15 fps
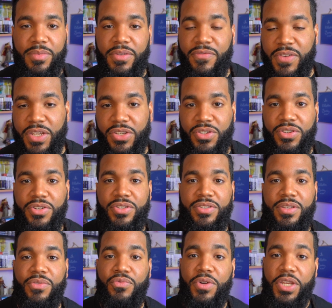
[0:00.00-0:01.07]
of the
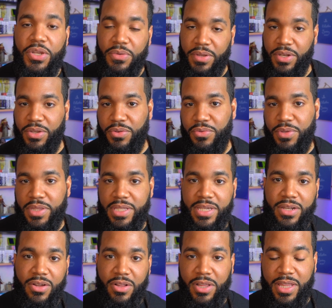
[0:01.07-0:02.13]
features and what you can do with
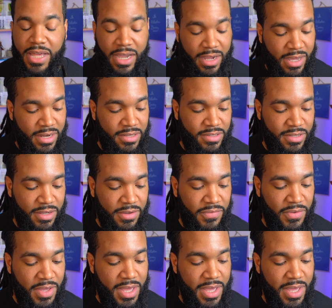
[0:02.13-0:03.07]
it, all of that kind of stuff.